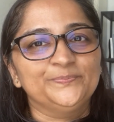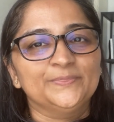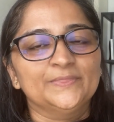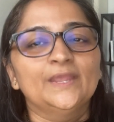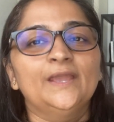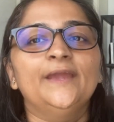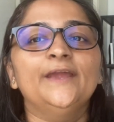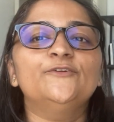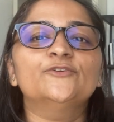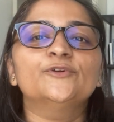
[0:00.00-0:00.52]

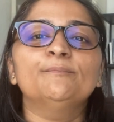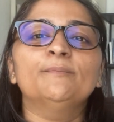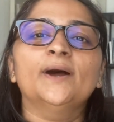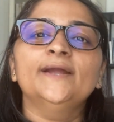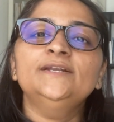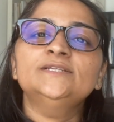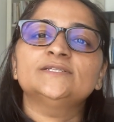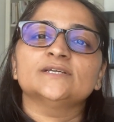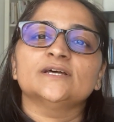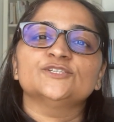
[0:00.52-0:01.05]
It
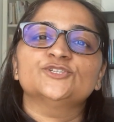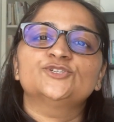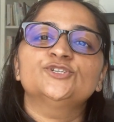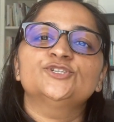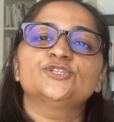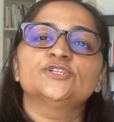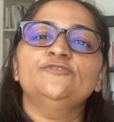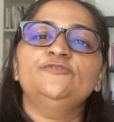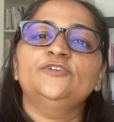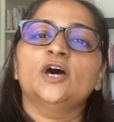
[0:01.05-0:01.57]
reminds us to
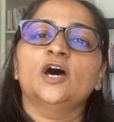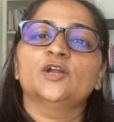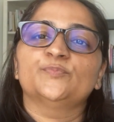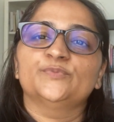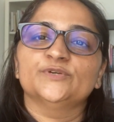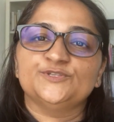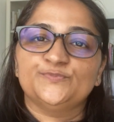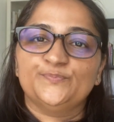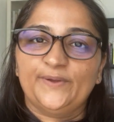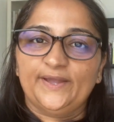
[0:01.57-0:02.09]
shift our
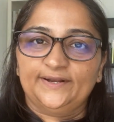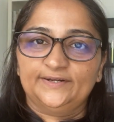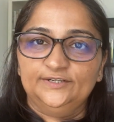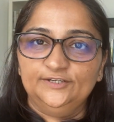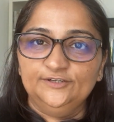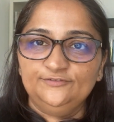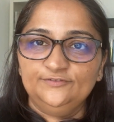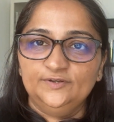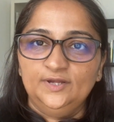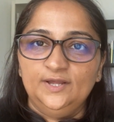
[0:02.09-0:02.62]
perspective
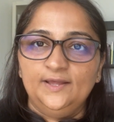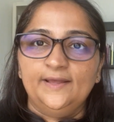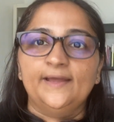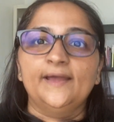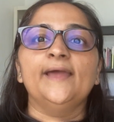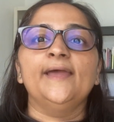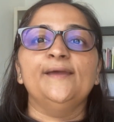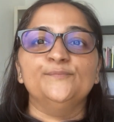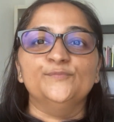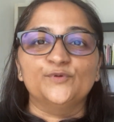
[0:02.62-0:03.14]

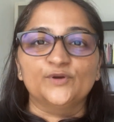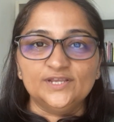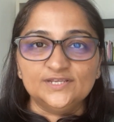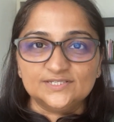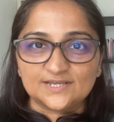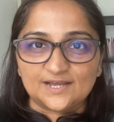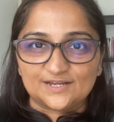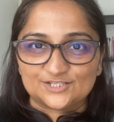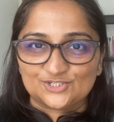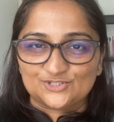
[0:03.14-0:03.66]
embrace
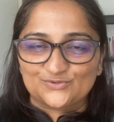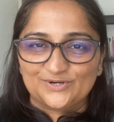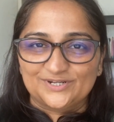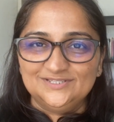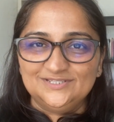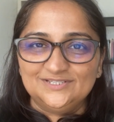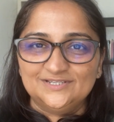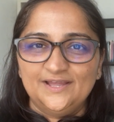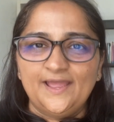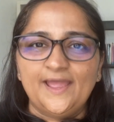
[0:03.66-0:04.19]
our strengths,
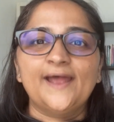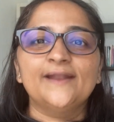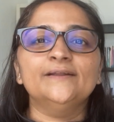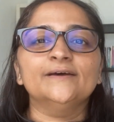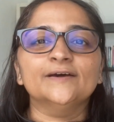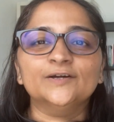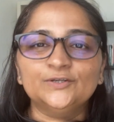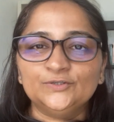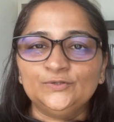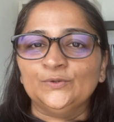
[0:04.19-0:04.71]
and
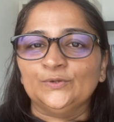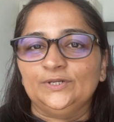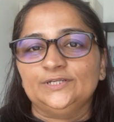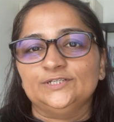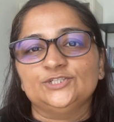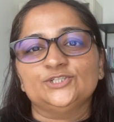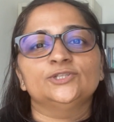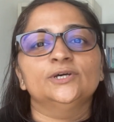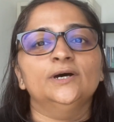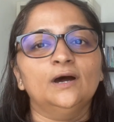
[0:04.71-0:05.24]
acknowledge
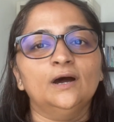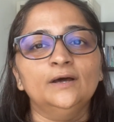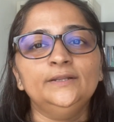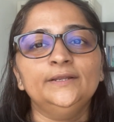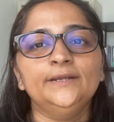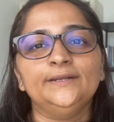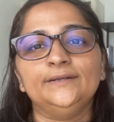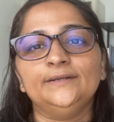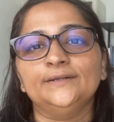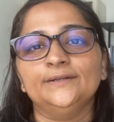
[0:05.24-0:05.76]
the
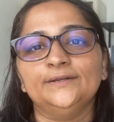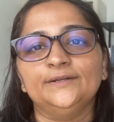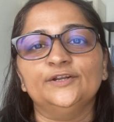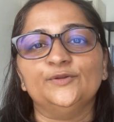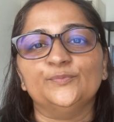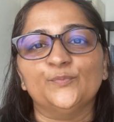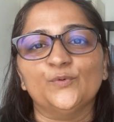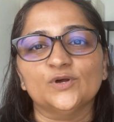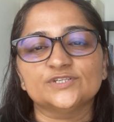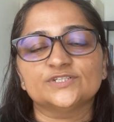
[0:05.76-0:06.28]
unintended
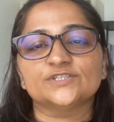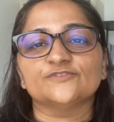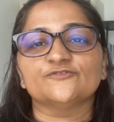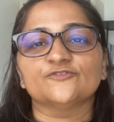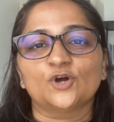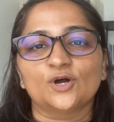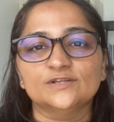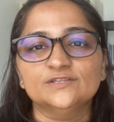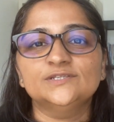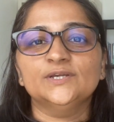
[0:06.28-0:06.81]
positive
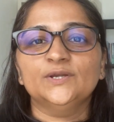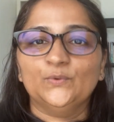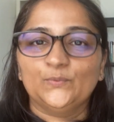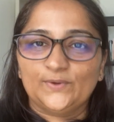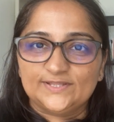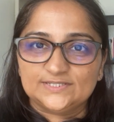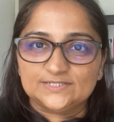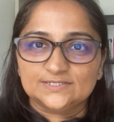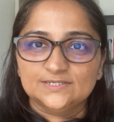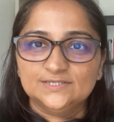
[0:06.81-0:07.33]

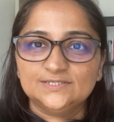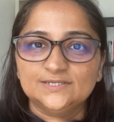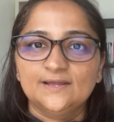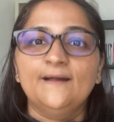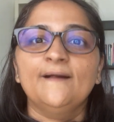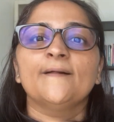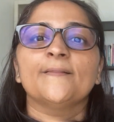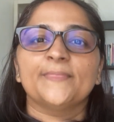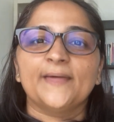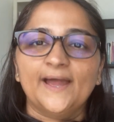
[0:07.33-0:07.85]
consequences
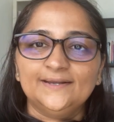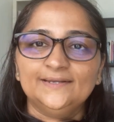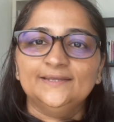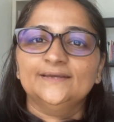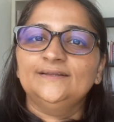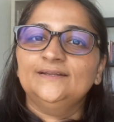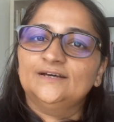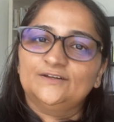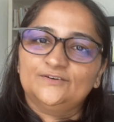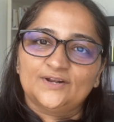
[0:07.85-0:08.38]
that can
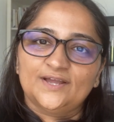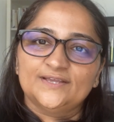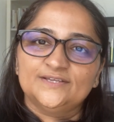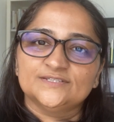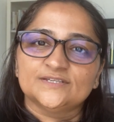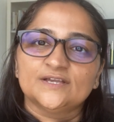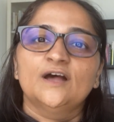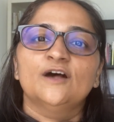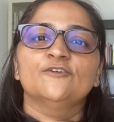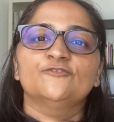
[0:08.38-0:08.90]
arise
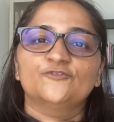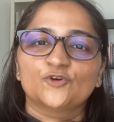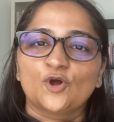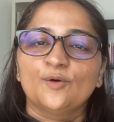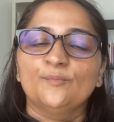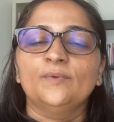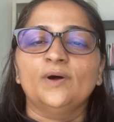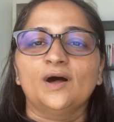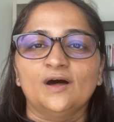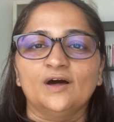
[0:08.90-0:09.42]
from
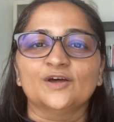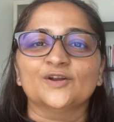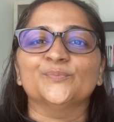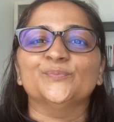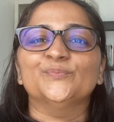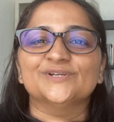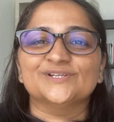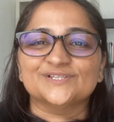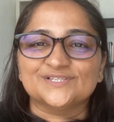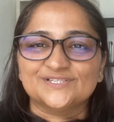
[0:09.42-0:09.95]
our
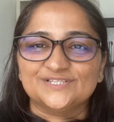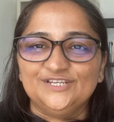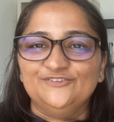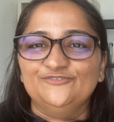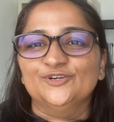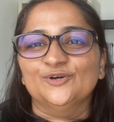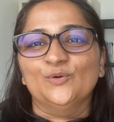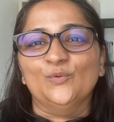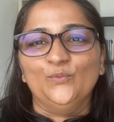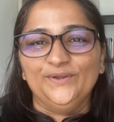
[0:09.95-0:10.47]
perceived
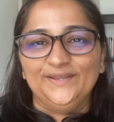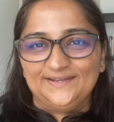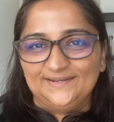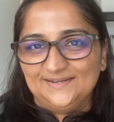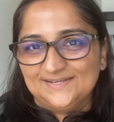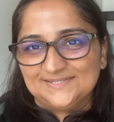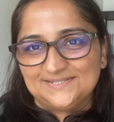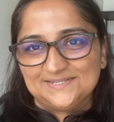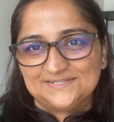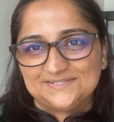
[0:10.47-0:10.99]

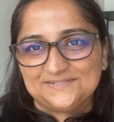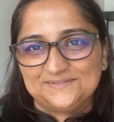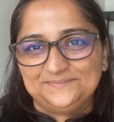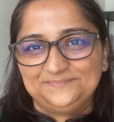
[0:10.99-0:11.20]
weaknesses.